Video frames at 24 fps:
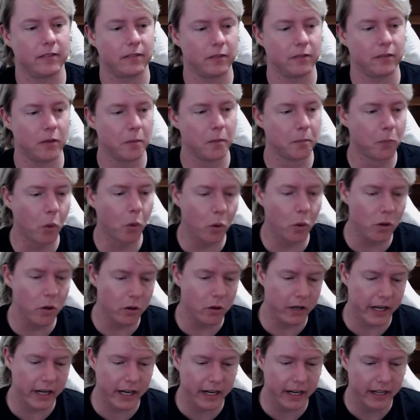
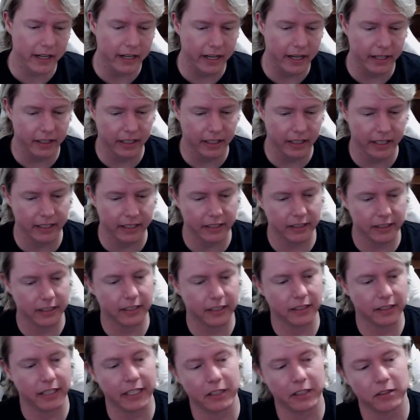bordering and, like
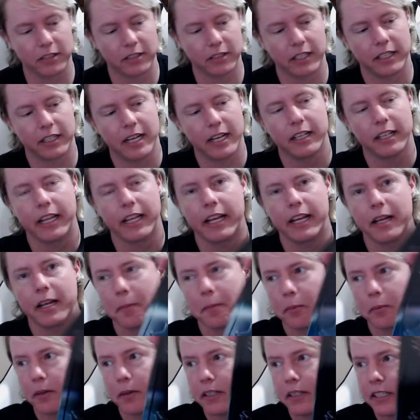you say, kind of that imprinting,